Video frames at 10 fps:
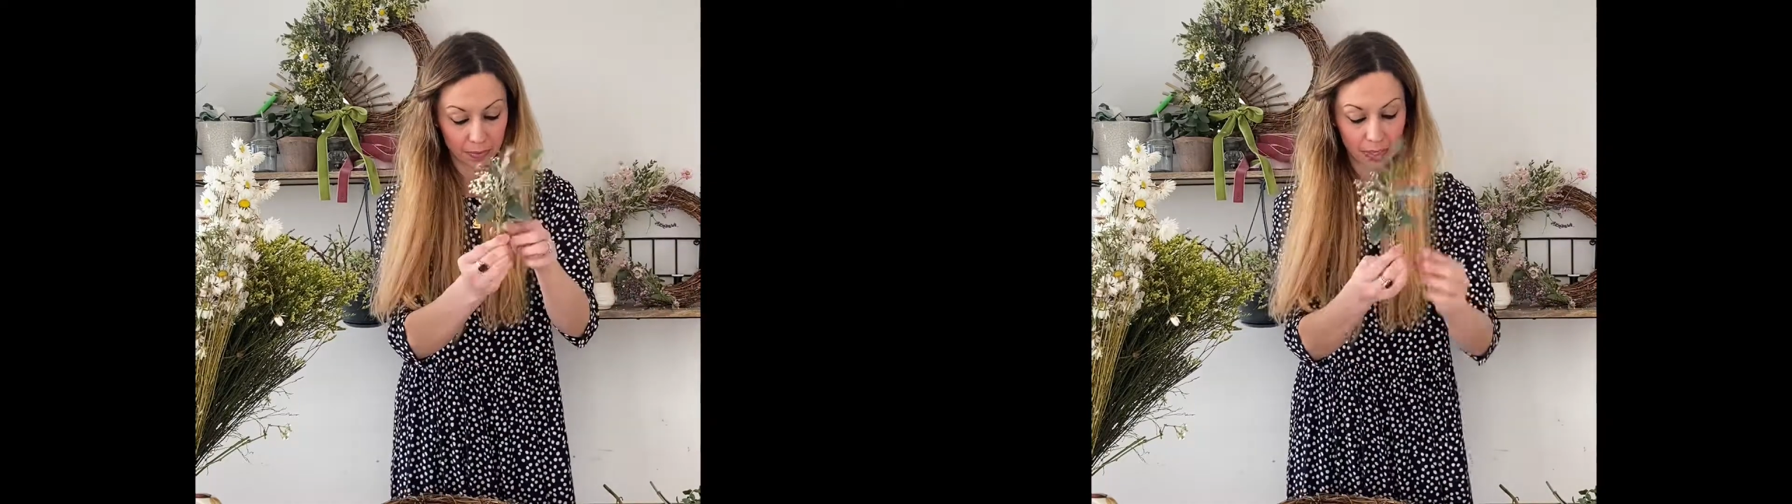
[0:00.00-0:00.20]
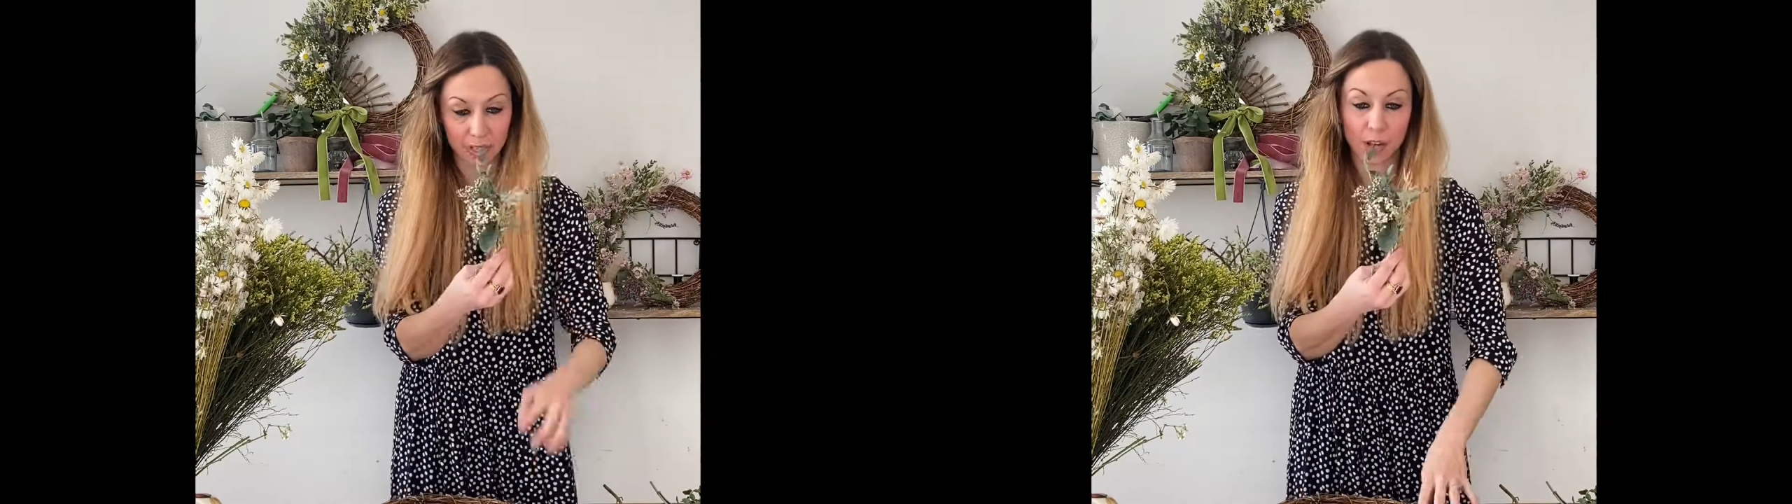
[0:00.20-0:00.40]

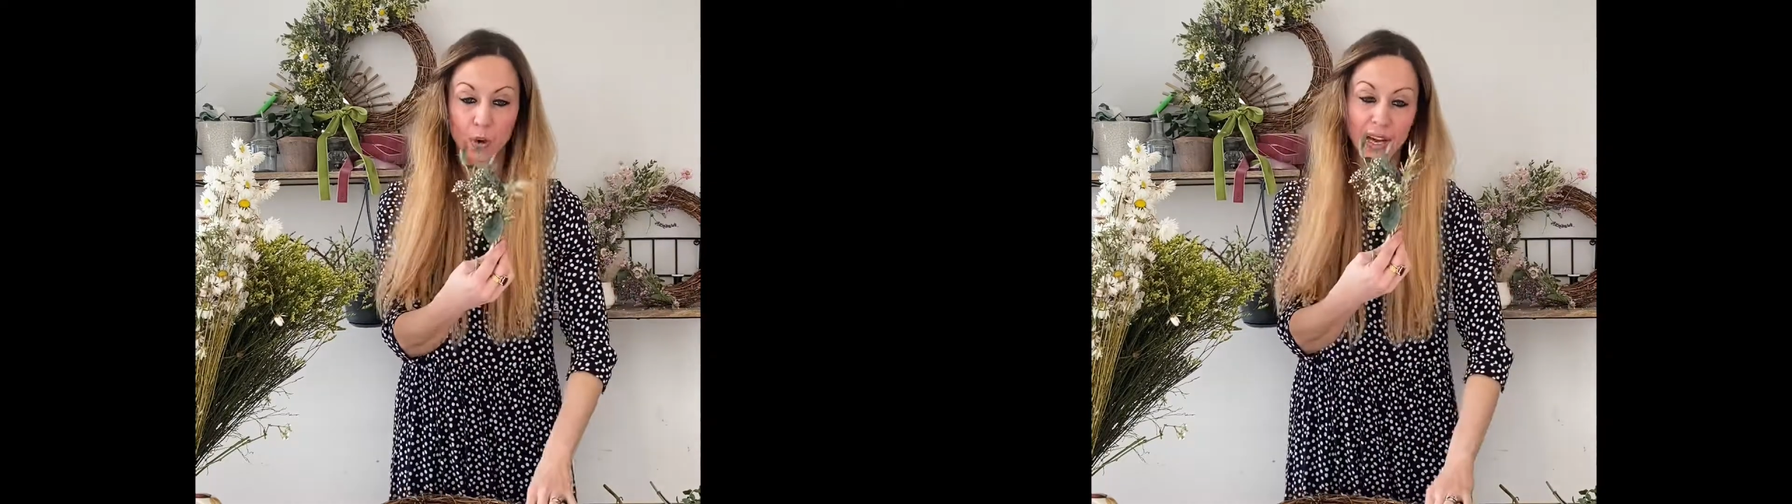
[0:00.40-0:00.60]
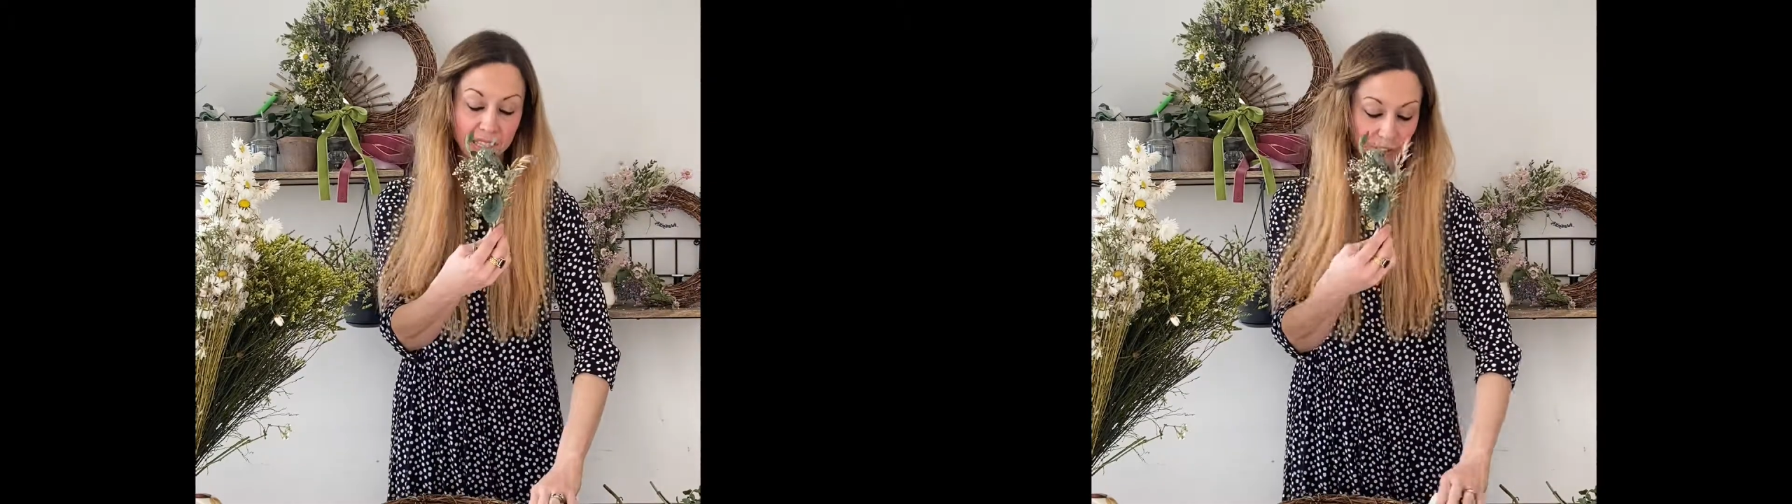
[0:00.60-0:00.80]
So
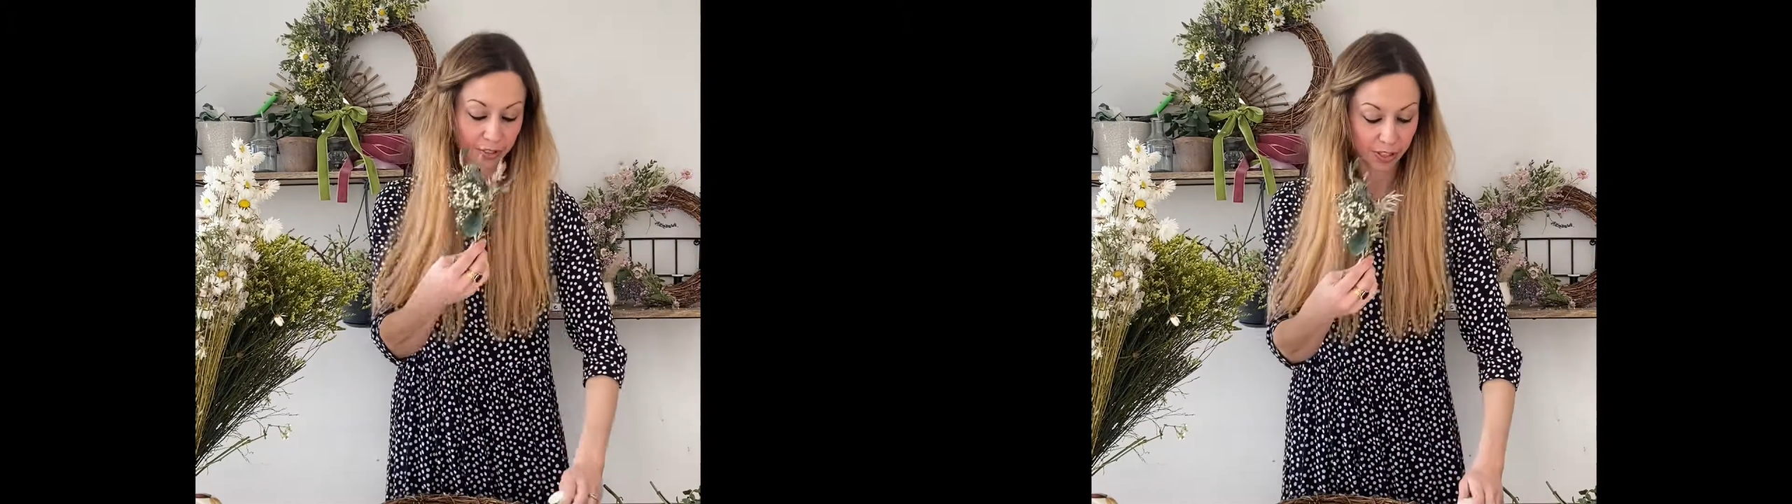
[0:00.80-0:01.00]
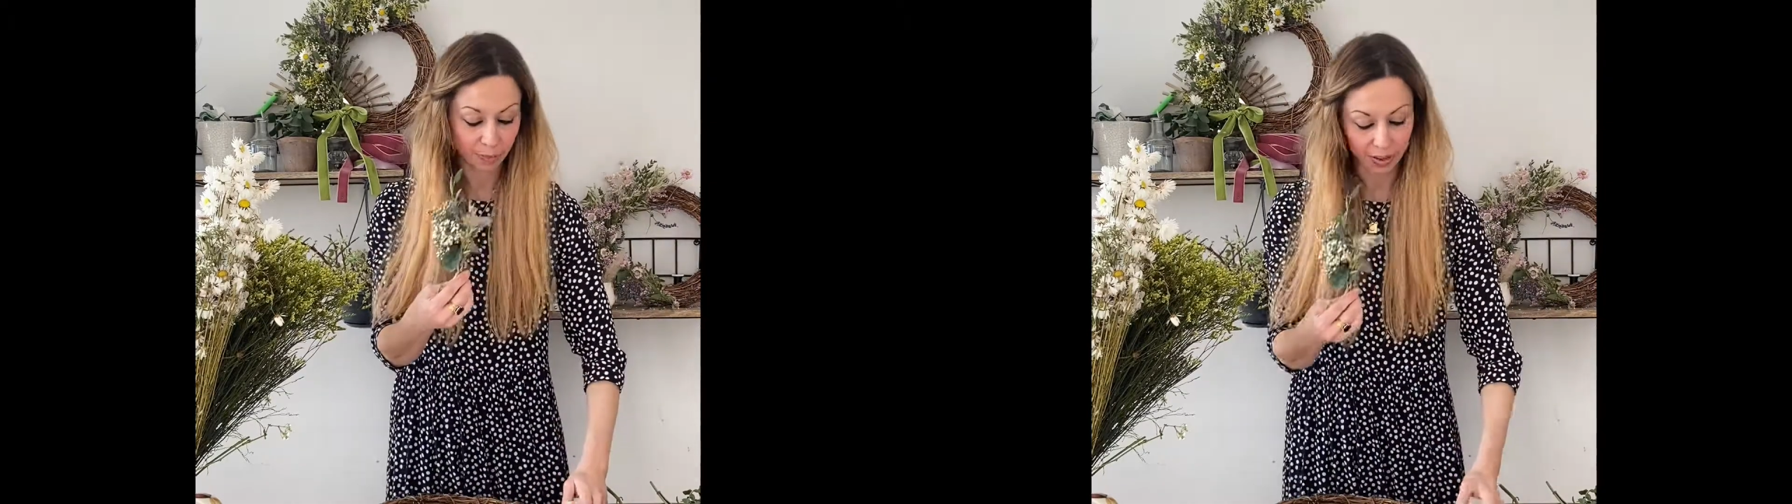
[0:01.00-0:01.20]
quite different
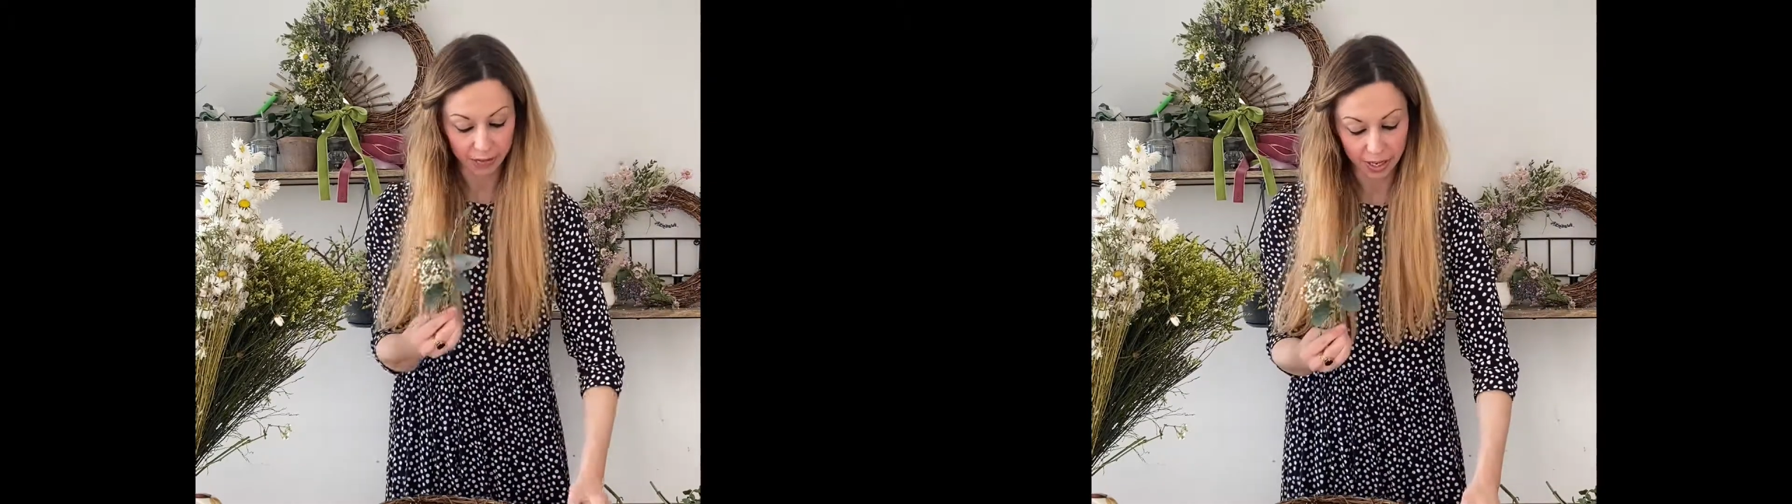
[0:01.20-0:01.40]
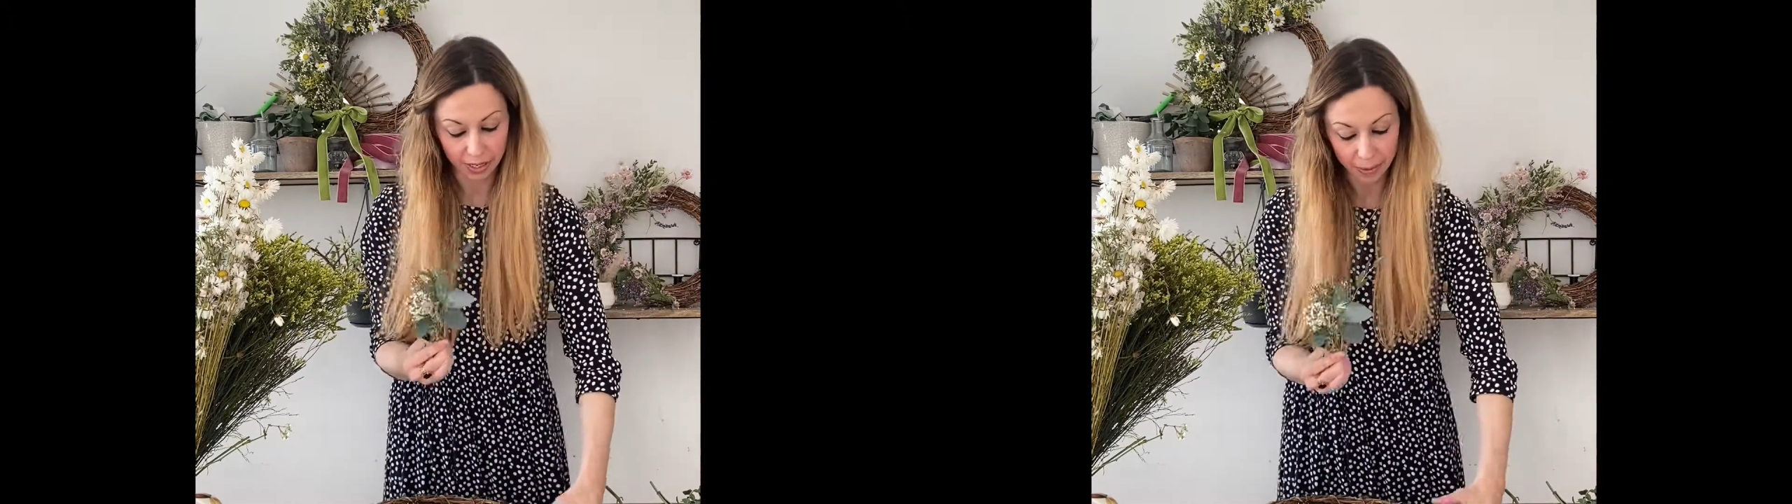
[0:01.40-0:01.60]
to my
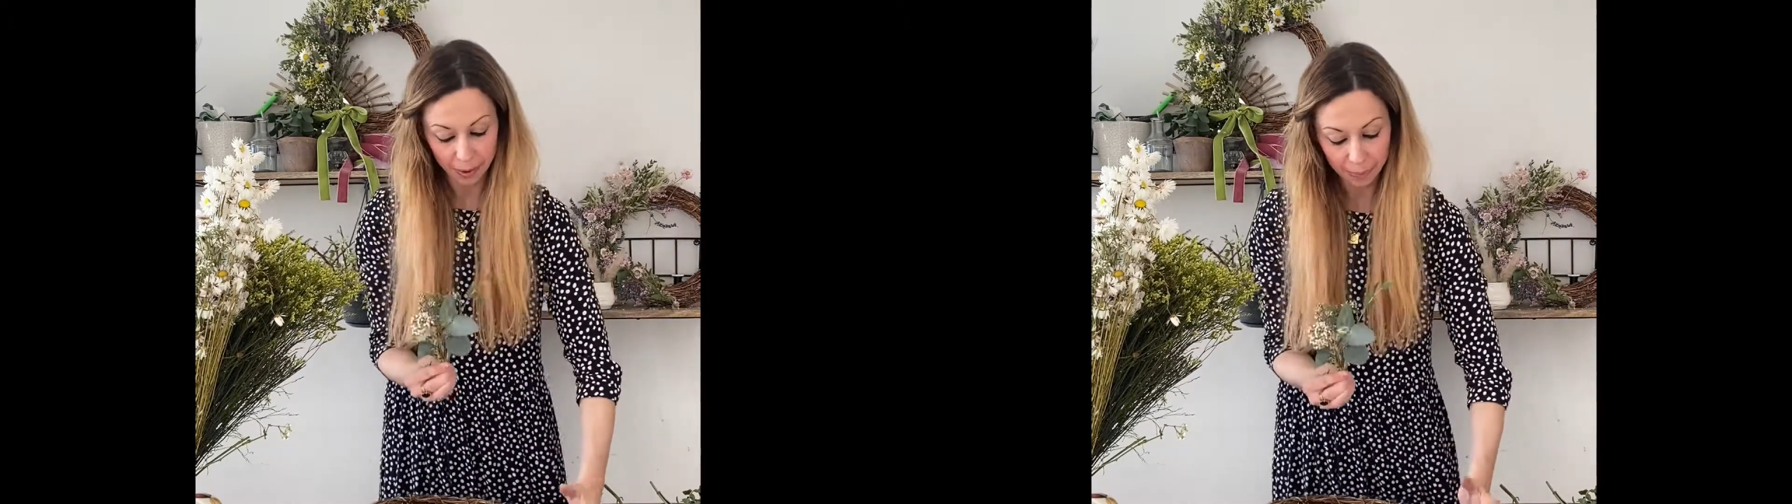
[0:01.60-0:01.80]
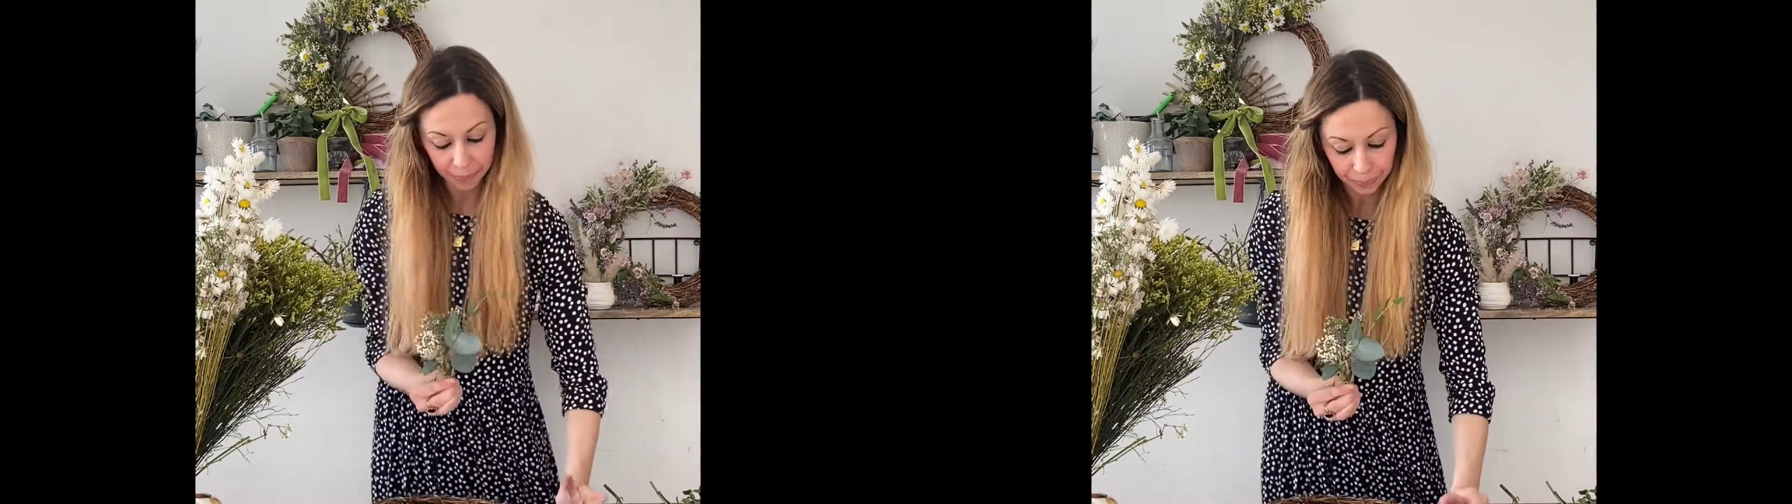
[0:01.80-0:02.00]
first one.